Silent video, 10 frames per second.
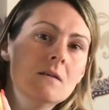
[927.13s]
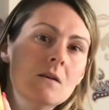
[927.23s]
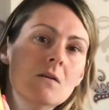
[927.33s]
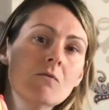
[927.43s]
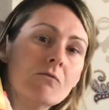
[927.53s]

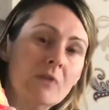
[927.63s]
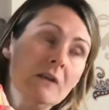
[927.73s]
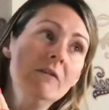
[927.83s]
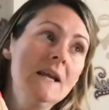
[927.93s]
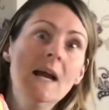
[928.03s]
really,
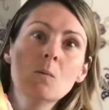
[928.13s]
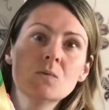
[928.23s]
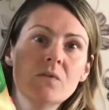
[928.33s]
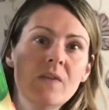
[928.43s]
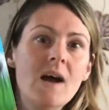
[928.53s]
really helps
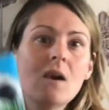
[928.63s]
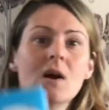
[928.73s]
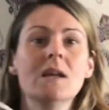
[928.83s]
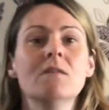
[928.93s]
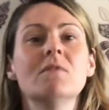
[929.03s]
with that.
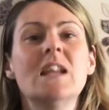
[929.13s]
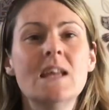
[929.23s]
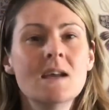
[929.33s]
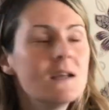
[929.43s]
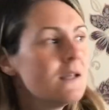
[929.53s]
Like it really
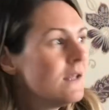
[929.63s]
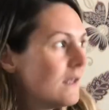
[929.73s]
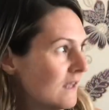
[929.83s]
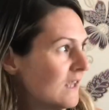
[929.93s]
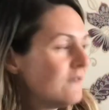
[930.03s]

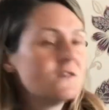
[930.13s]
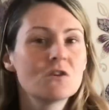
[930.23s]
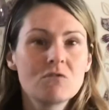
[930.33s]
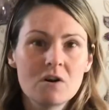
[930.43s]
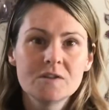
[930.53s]
gives the
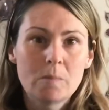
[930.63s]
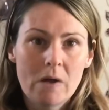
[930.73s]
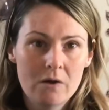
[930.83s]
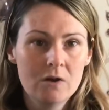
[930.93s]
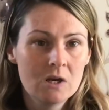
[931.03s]
grass a
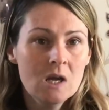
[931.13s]
perk.